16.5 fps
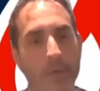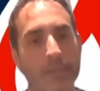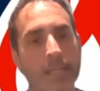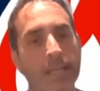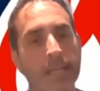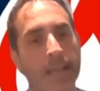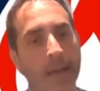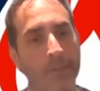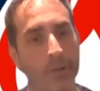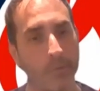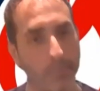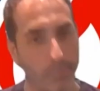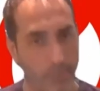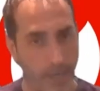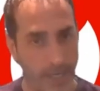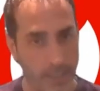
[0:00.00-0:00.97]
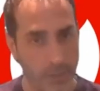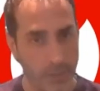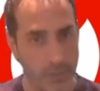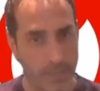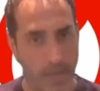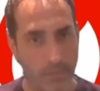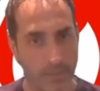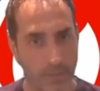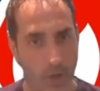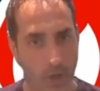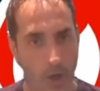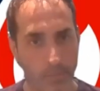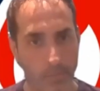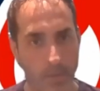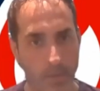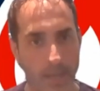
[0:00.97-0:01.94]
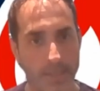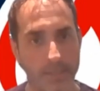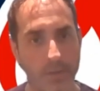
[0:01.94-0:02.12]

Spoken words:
was another bridge that was compromised.